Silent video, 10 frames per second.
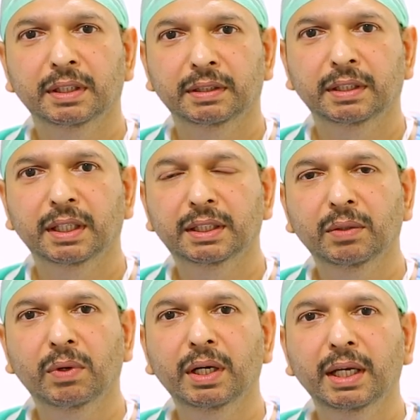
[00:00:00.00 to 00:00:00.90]
And
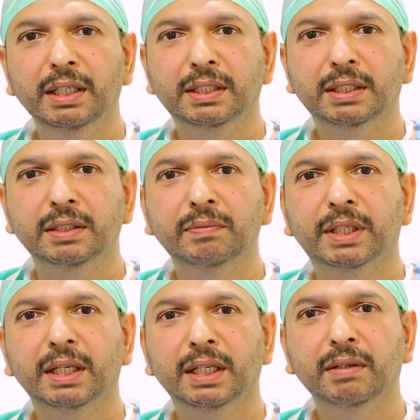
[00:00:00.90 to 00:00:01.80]
another one is we
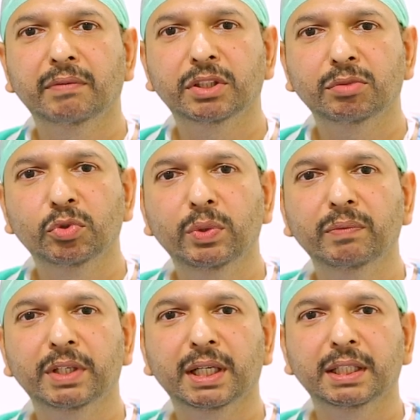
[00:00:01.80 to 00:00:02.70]
can give, after removing,
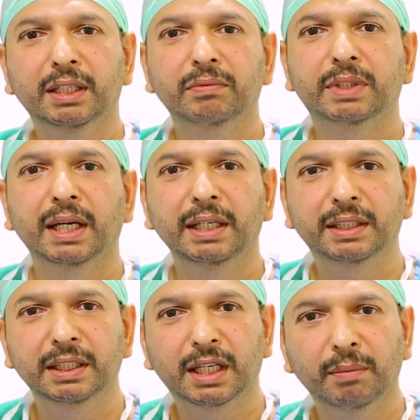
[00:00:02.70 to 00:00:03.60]
we can give
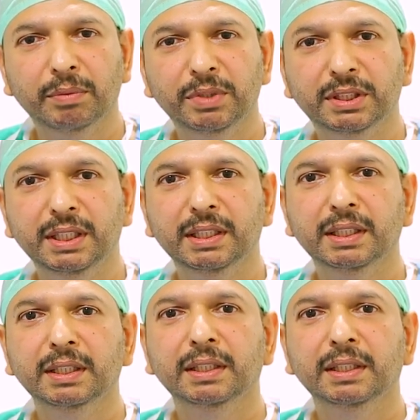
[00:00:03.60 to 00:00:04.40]
diethyl carbamazine.